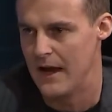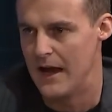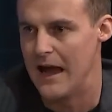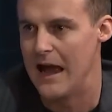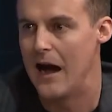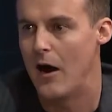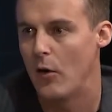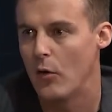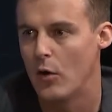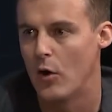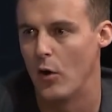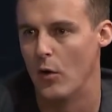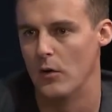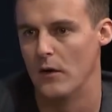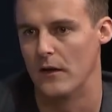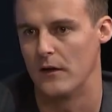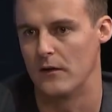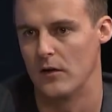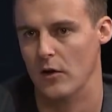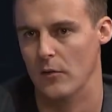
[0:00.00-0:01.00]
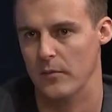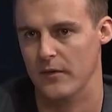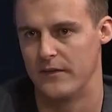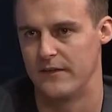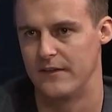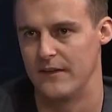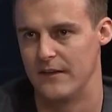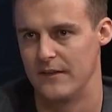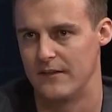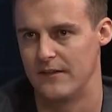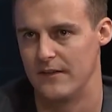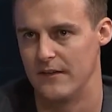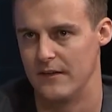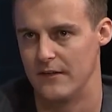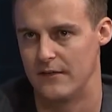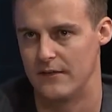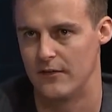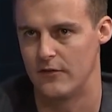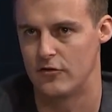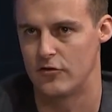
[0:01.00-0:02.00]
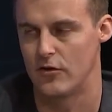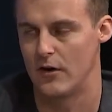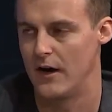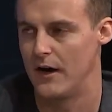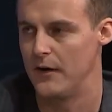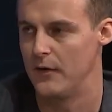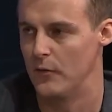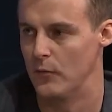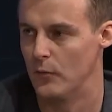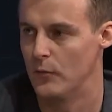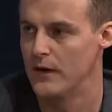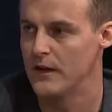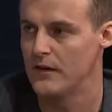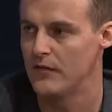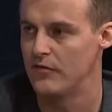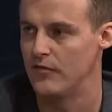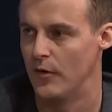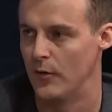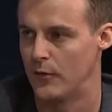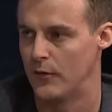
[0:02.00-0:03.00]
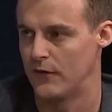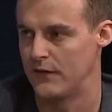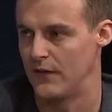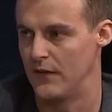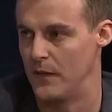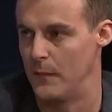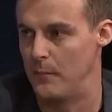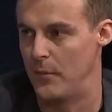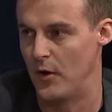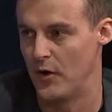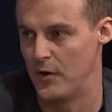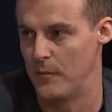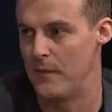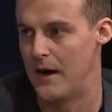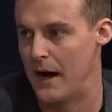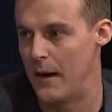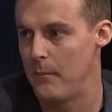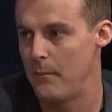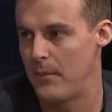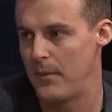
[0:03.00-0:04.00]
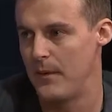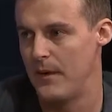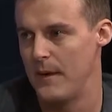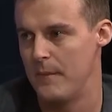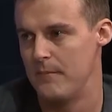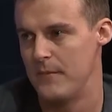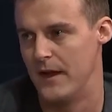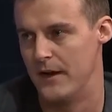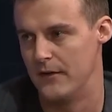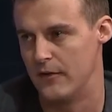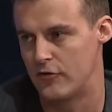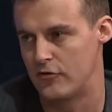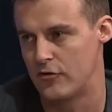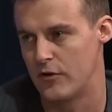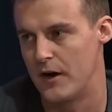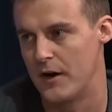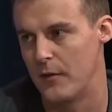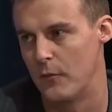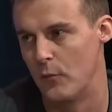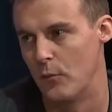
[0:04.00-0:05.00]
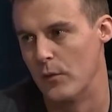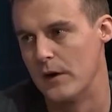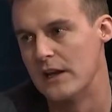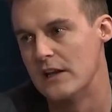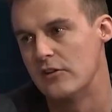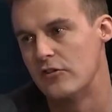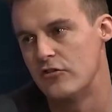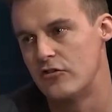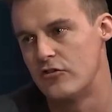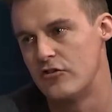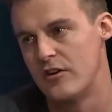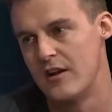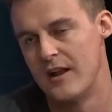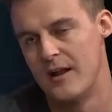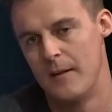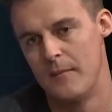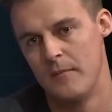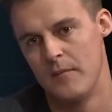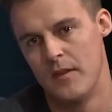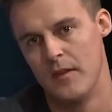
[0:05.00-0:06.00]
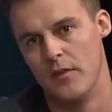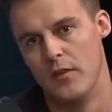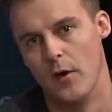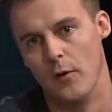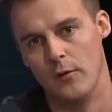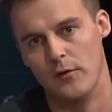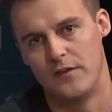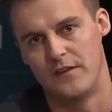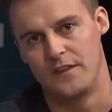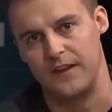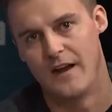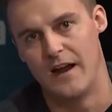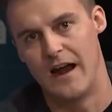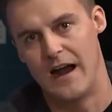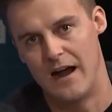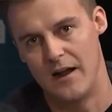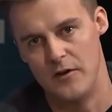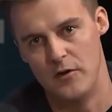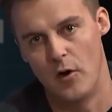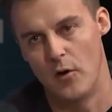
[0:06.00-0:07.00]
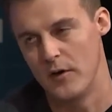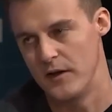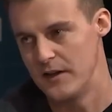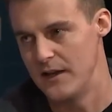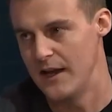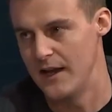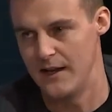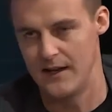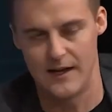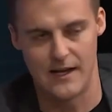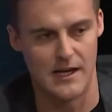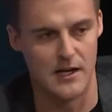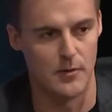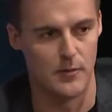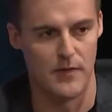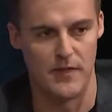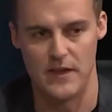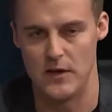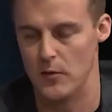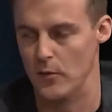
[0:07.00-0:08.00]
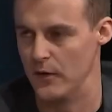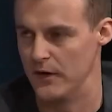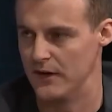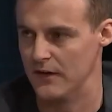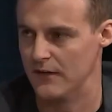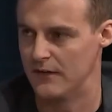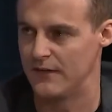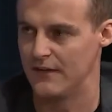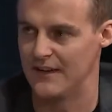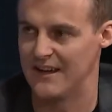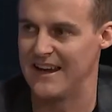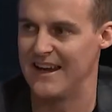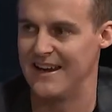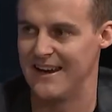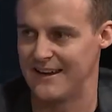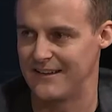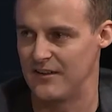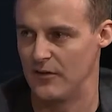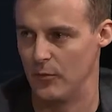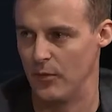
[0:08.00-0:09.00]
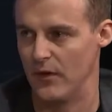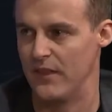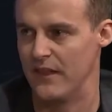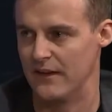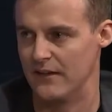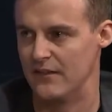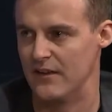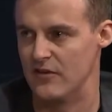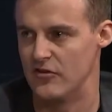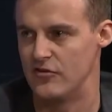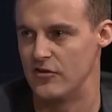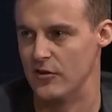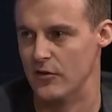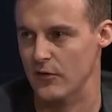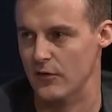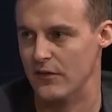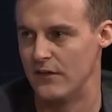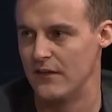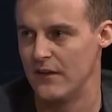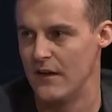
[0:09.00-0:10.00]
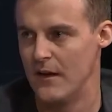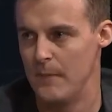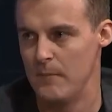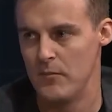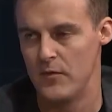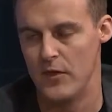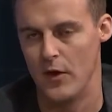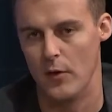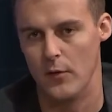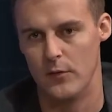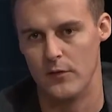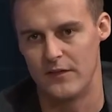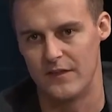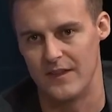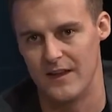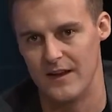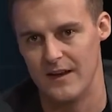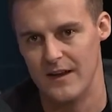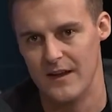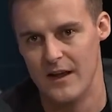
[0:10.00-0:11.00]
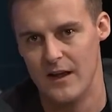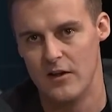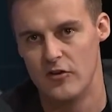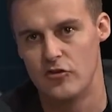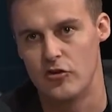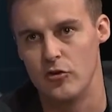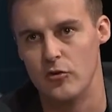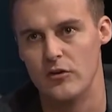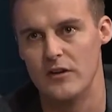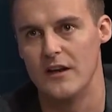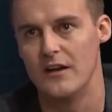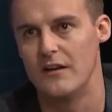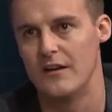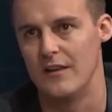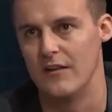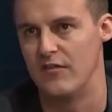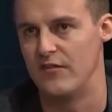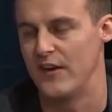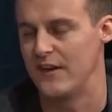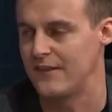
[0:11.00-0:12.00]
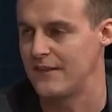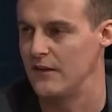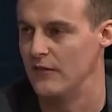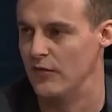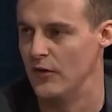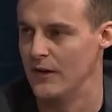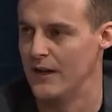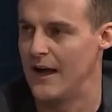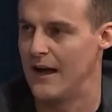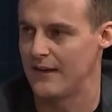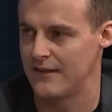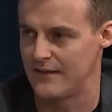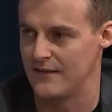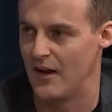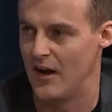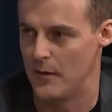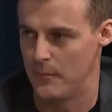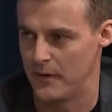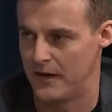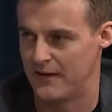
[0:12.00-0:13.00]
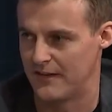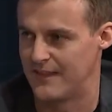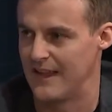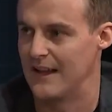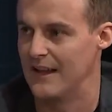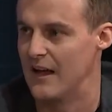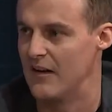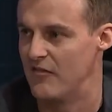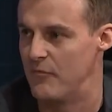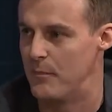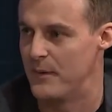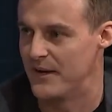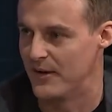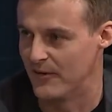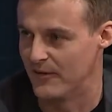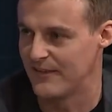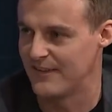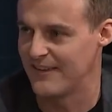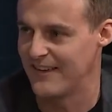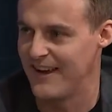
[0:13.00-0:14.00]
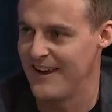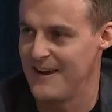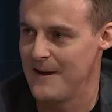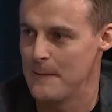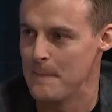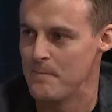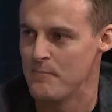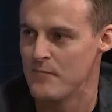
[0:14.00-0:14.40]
Our goal at Global Citizen is to try to really focus on the bottom up and to try to reach those that are not yet here in the audience and connected with these issues. Those that tuned into the festival last night because they love Beyonce,